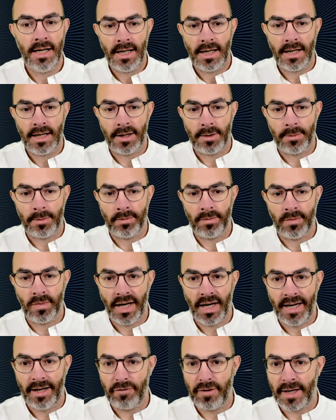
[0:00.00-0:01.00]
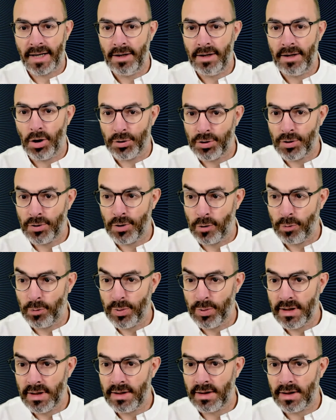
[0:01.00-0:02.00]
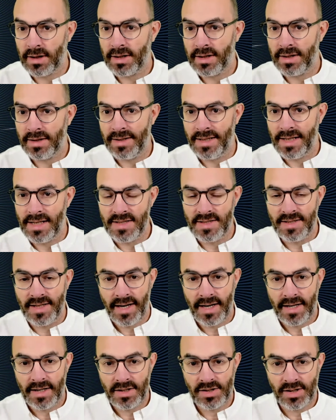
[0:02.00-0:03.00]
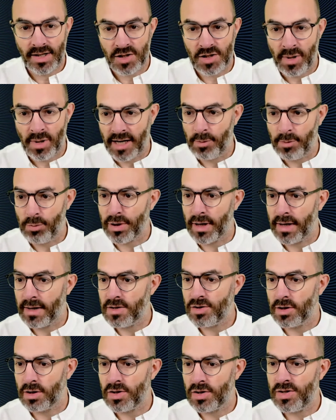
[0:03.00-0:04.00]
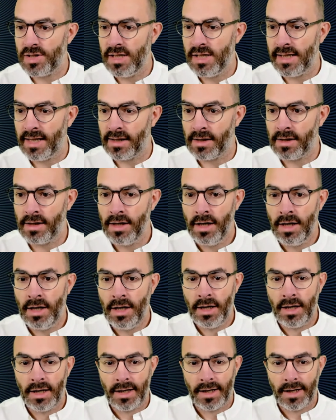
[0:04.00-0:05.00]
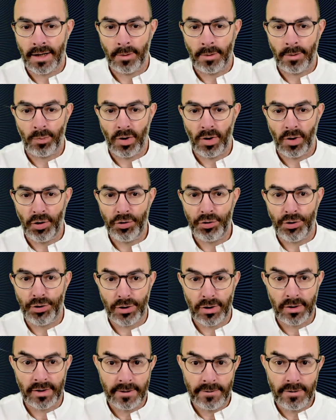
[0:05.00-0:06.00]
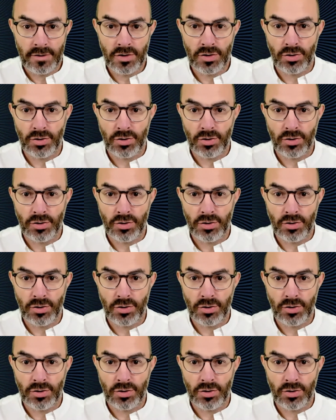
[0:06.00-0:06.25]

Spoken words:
a very hot topic these days, as many brands are seeking alternatives